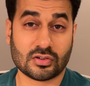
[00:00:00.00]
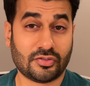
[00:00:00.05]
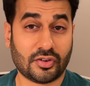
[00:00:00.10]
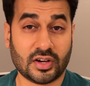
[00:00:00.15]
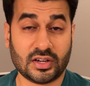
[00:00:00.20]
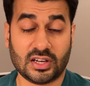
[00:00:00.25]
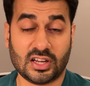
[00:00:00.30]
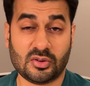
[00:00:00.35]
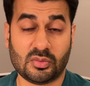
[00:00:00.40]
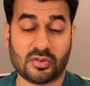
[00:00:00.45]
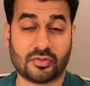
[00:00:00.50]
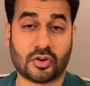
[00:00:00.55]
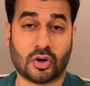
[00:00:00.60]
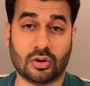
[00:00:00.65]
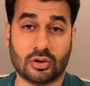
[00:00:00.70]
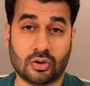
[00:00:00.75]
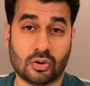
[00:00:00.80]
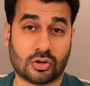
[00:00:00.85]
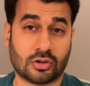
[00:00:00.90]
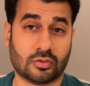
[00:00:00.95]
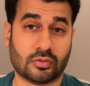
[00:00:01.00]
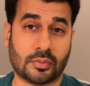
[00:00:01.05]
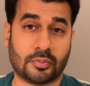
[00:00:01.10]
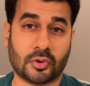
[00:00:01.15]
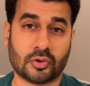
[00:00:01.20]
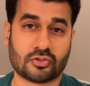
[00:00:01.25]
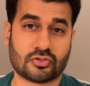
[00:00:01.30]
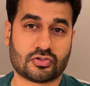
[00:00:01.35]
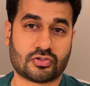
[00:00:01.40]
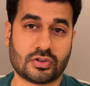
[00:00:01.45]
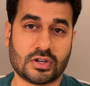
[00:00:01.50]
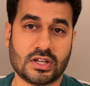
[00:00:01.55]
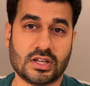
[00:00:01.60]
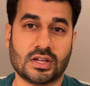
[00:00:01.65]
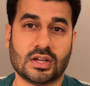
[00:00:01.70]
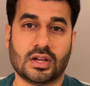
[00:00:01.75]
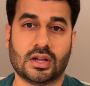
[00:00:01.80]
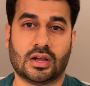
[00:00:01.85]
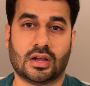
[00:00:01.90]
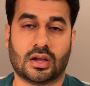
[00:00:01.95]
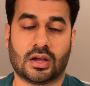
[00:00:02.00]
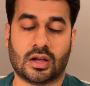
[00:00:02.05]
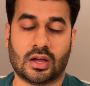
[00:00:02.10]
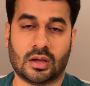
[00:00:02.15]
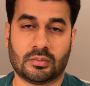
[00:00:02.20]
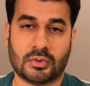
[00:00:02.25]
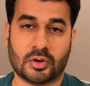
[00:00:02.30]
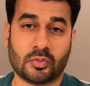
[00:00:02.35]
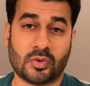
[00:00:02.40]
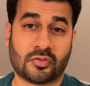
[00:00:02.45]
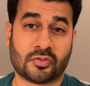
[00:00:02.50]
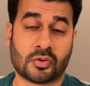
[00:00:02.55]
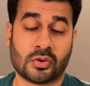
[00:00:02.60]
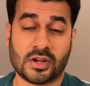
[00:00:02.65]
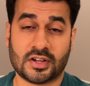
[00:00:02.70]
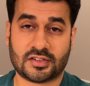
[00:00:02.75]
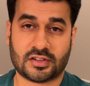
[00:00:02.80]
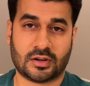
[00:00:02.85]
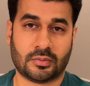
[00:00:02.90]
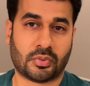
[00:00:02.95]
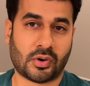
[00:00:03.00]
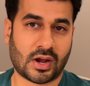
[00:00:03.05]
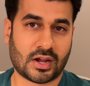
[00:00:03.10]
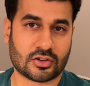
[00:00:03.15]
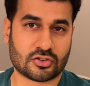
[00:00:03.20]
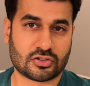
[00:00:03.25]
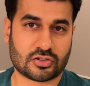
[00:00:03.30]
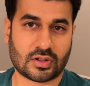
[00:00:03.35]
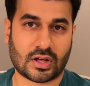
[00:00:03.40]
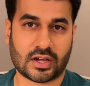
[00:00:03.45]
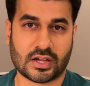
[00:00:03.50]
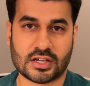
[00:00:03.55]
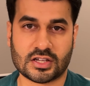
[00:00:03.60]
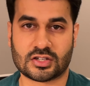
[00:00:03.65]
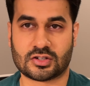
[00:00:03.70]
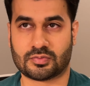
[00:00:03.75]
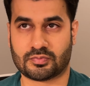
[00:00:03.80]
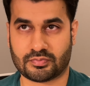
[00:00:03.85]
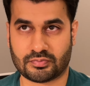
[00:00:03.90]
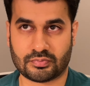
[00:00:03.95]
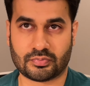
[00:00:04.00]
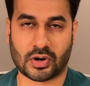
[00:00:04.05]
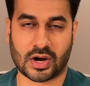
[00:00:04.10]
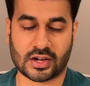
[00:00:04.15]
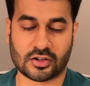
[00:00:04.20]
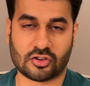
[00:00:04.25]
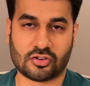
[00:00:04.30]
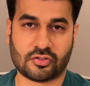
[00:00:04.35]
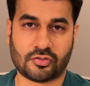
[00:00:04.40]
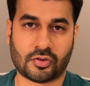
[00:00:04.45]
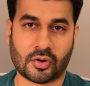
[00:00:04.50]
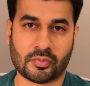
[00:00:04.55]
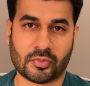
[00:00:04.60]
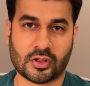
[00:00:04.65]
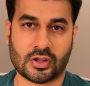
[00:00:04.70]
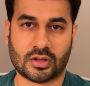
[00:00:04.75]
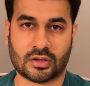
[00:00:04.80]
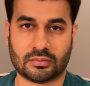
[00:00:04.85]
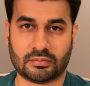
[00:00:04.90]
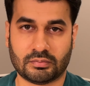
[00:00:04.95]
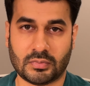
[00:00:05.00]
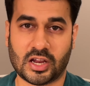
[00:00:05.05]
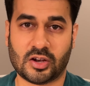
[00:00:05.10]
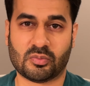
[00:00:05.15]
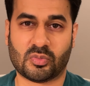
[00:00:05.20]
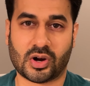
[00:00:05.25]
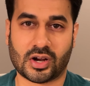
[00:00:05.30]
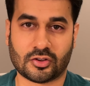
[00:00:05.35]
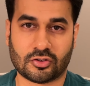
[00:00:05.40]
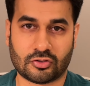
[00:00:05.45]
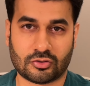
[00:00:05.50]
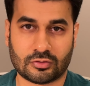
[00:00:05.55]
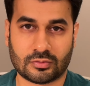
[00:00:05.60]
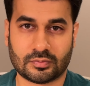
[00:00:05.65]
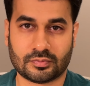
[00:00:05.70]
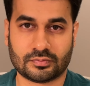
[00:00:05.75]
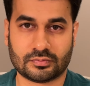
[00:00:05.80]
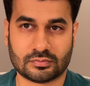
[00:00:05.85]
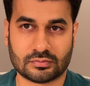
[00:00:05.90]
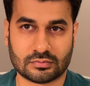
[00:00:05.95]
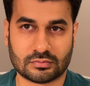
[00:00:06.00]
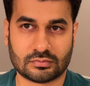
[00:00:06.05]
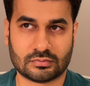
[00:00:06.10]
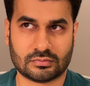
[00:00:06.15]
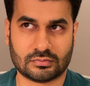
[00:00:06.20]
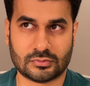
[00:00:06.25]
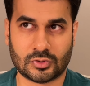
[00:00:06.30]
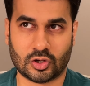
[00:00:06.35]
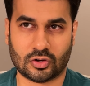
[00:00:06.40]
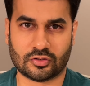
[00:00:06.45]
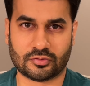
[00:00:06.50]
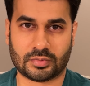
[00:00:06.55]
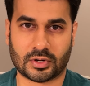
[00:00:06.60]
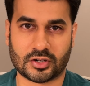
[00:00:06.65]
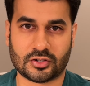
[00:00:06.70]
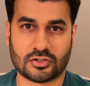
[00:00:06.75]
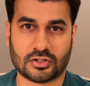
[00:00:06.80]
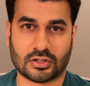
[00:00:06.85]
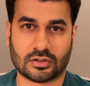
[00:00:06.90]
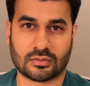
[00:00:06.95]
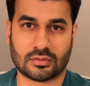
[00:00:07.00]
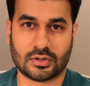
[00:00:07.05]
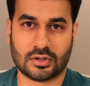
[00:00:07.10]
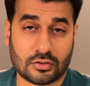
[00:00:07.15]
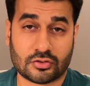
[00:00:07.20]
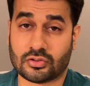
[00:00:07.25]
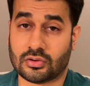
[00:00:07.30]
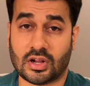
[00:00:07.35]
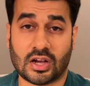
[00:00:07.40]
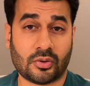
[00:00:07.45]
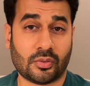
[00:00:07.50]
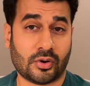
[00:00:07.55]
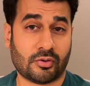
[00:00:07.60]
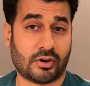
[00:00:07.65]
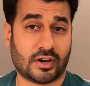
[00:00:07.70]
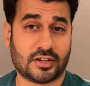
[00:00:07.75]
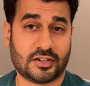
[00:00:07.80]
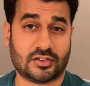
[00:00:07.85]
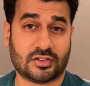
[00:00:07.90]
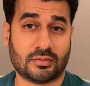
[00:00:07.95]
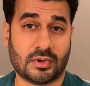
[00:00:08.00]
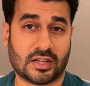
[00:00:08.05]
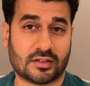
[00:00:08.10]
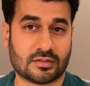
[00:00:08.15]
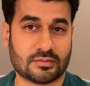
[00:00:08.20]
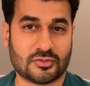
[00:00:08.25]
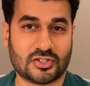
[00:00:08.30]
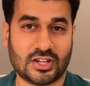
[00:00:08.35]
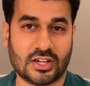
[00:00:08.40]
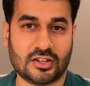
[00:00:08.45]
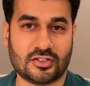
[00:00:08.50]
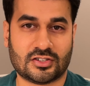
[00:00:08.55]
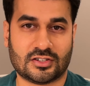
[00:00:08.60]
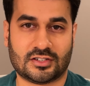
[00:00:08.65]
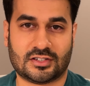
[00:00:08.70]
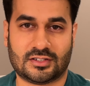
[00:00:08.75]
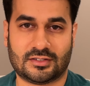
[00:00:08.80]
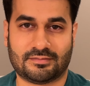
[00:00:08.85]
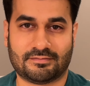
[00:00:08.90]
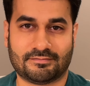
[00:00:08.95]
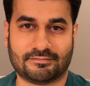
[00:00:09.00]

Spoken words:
finally, we've got a local repository, and we've created a branch that is branched from the main branch. Law of branching. So now we're ready to make some changes.